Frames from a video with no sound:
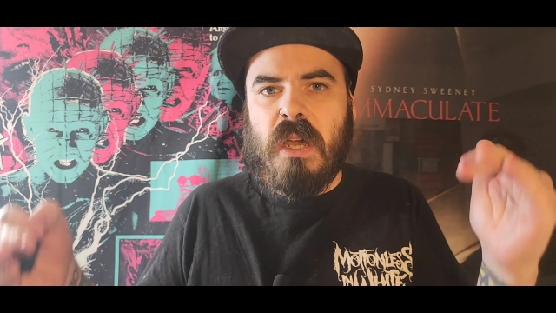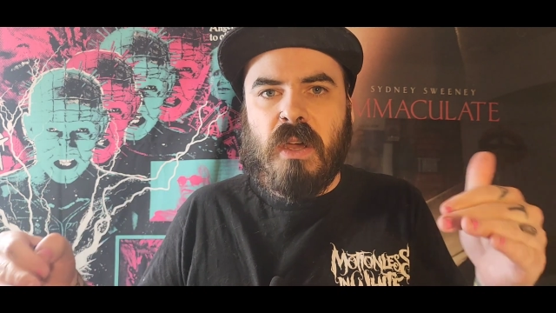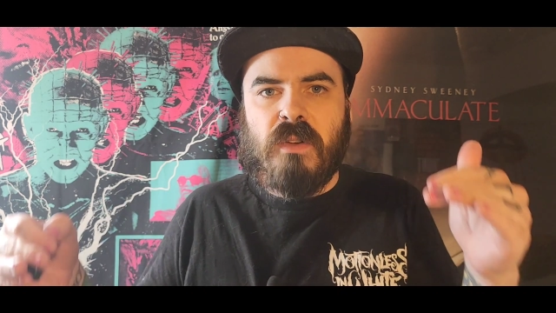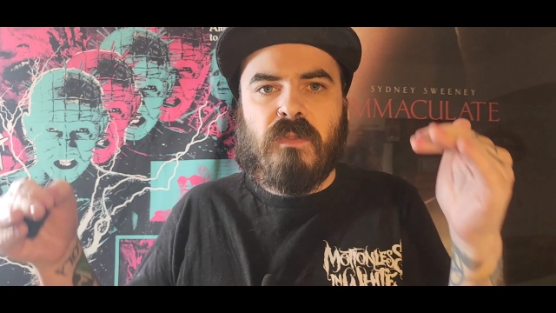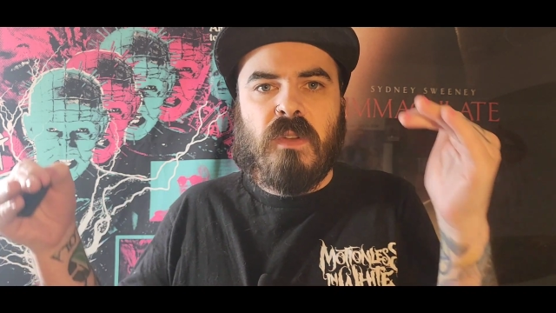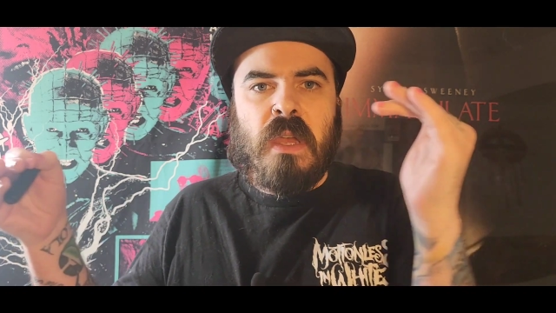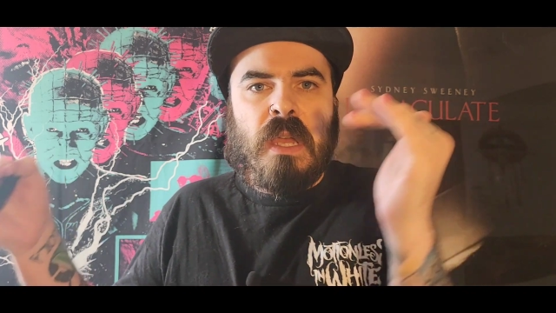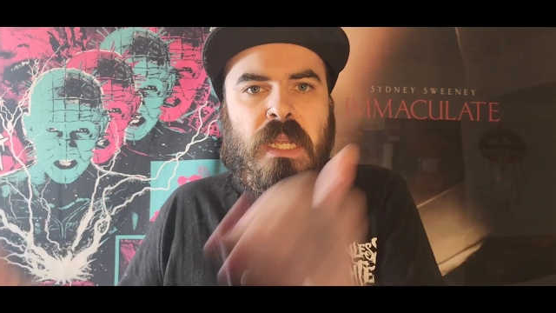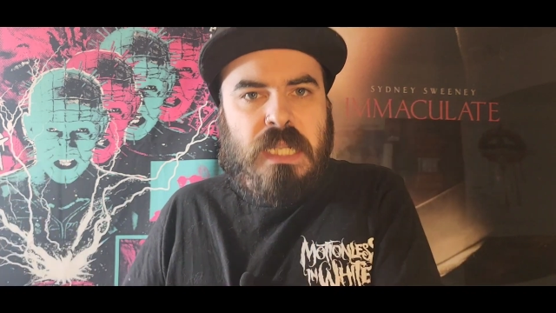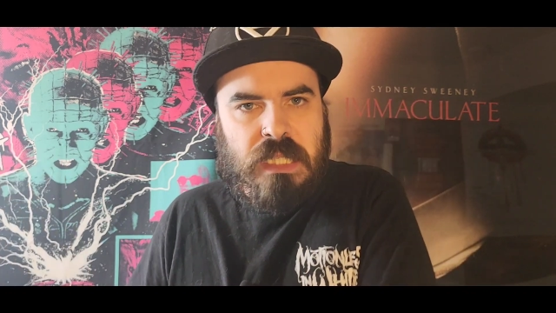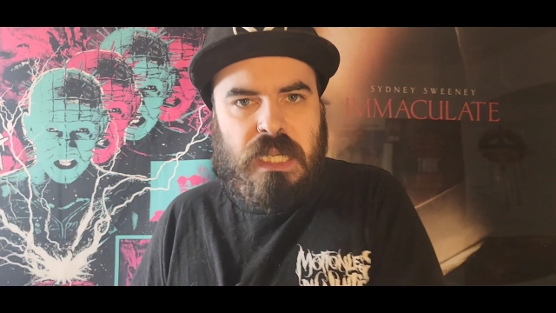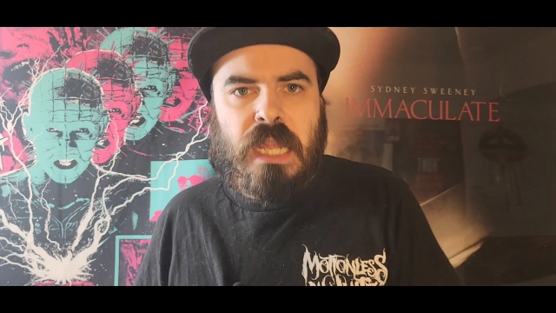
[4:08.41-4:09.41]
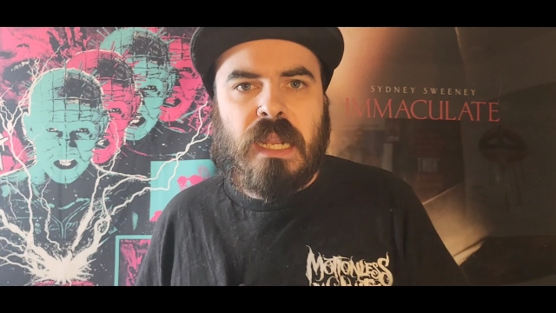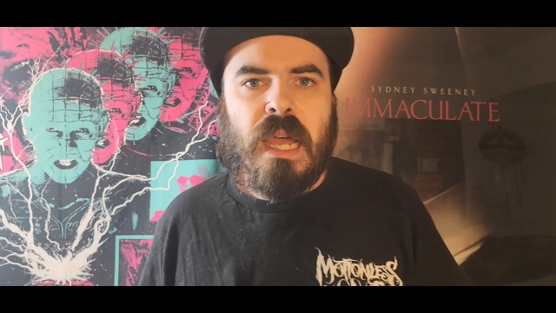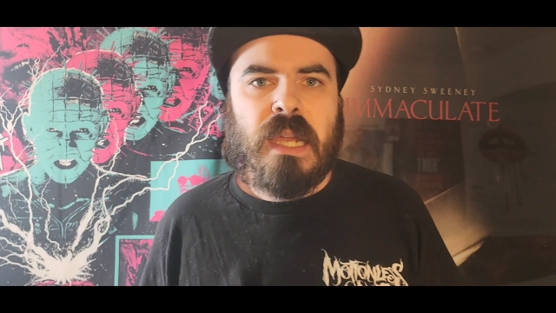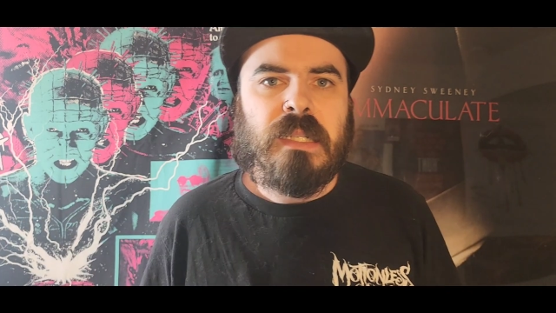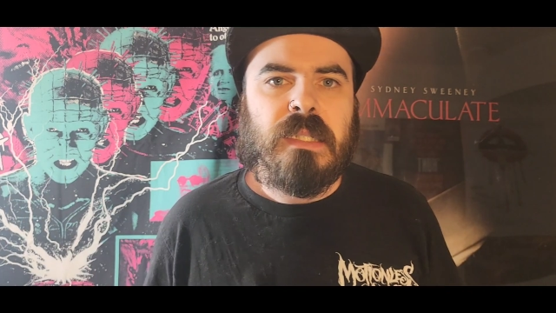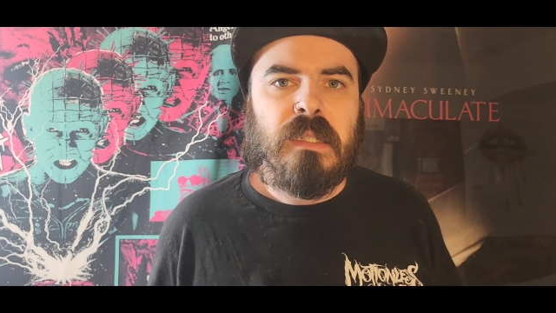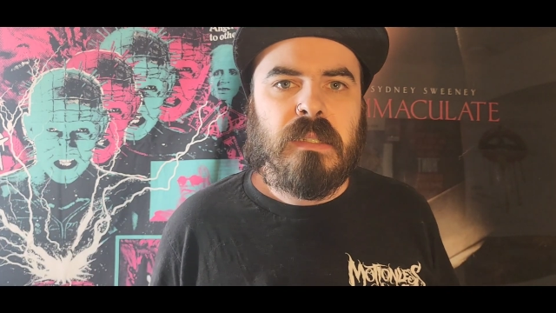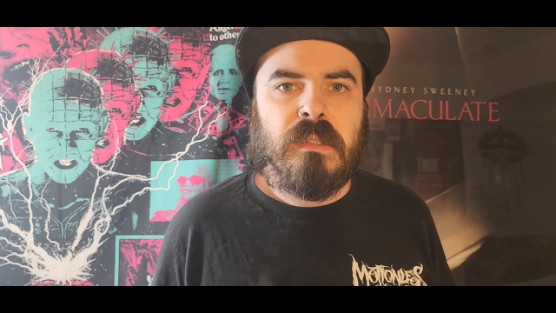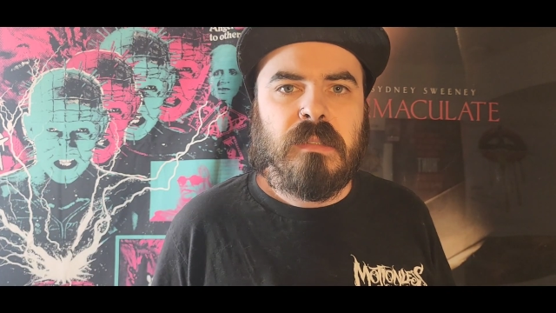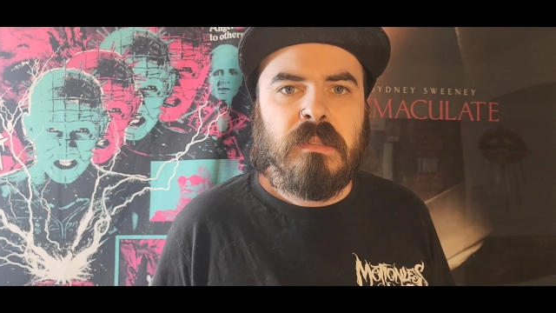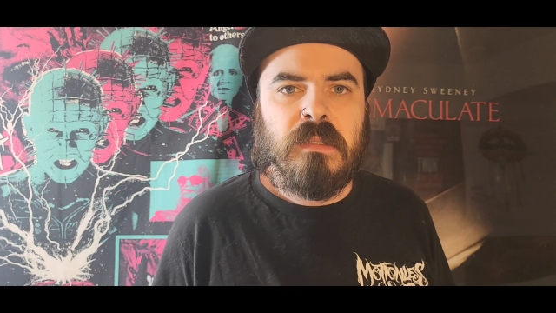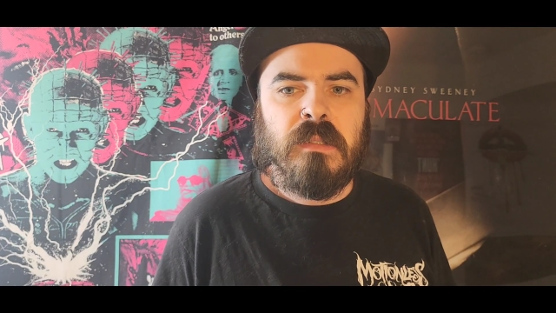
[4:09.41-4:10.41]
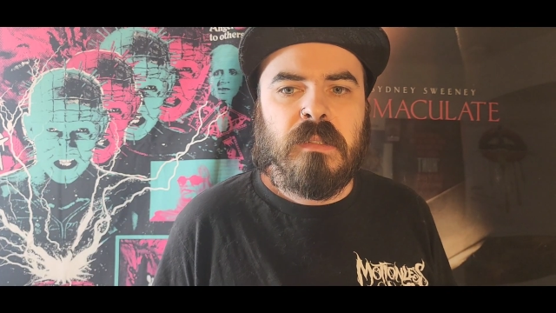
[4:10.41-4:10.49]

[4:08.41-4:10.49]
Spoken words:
of said ideas.